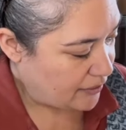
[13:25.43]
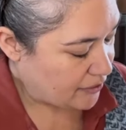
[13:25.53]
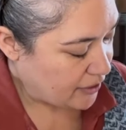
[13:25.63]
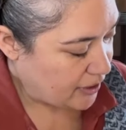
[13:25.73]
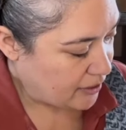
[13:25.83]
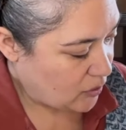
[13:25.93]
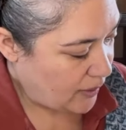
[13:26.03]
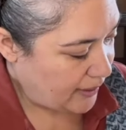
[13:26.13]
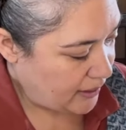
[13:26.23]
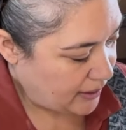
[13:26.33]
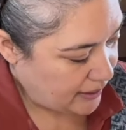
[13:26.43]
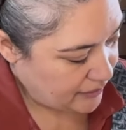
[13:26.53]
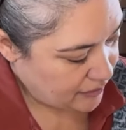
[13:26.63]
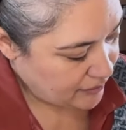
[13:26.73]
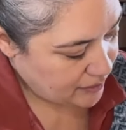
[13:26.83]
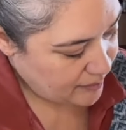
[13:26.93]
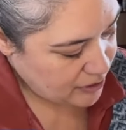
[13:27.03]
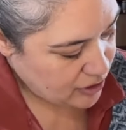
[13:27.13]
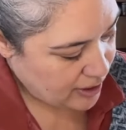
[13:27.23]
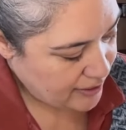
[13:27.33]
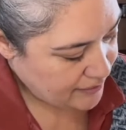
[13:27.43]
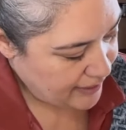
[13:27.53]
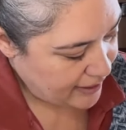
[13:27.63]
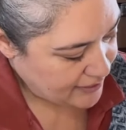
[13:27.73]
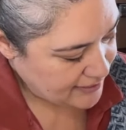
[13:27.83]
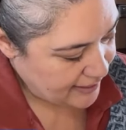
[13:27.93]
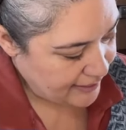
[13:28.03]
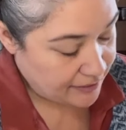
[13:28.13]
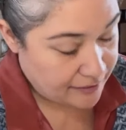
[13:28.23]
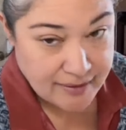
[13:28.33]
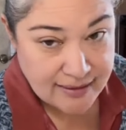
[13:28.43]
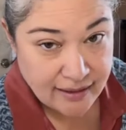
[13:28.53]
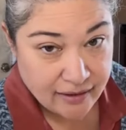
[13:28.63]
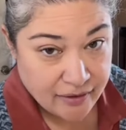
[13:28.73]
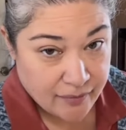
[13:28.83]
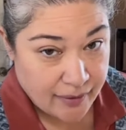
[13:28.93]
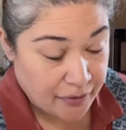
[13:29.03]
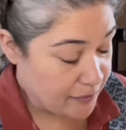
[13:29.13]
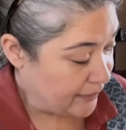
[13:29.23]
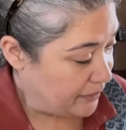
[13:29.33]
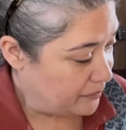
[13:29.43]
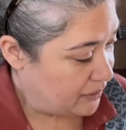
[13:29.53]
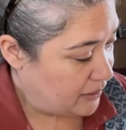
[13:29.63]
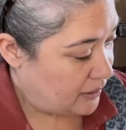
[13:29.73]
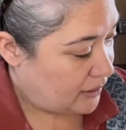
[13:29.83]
They're not quite, they're a little bit dry on the outside. You can see around the rim.